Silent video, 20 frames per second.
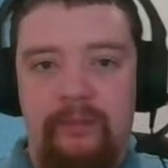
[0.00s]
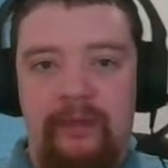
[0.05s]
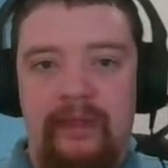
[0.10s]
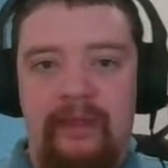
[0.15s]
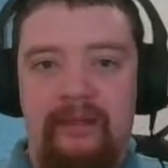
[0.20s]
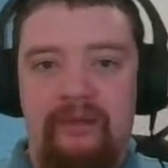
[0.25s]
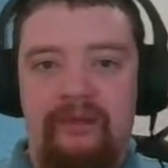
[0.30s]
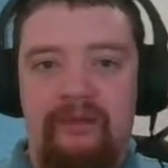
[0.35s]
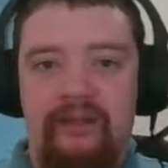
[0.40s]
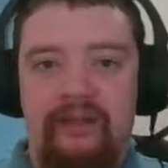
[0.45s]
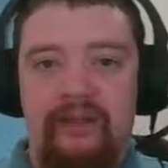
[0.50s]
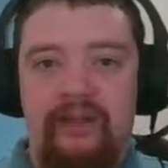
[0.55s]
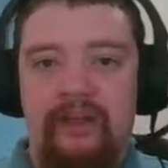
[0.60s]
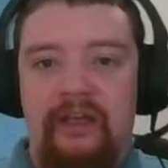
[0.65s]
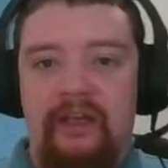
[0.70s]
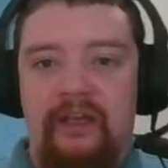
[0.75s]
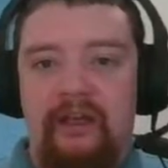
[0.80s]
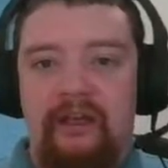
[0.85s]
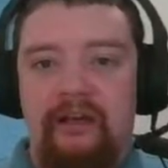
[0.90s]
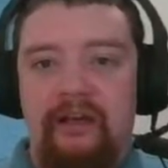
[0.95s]
played
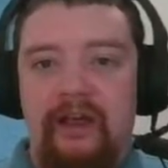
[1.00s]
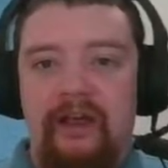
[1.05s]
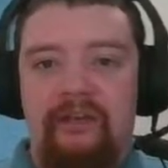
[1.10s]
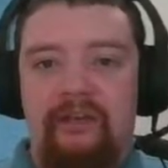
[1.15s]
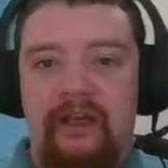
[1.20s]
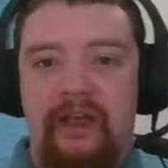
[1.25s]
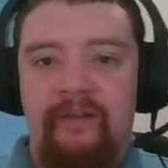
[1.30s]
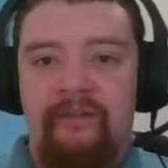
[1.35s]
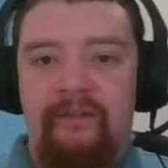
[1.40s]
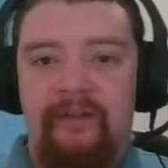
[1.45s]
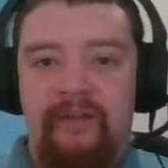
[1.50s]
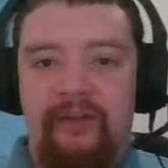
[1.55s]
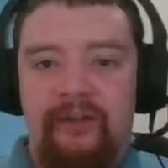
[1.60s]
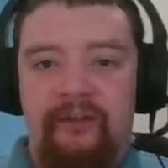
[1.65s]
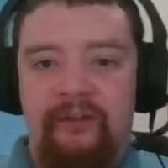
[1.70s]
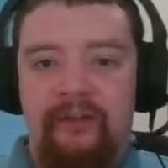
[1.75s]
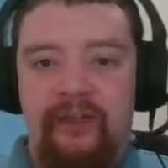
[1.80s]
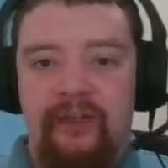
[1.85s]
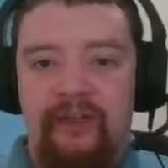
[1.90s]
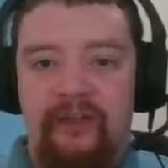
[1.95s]
knight
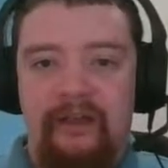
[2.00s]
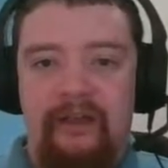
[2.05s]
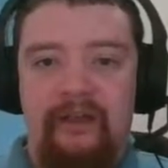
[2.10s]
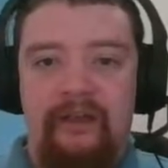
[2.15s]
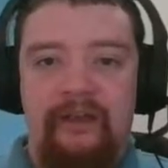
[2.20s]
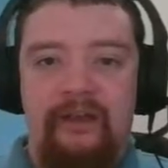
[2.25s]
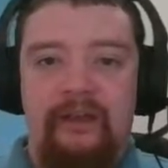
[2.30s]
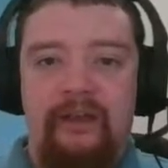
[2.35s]
f6 here,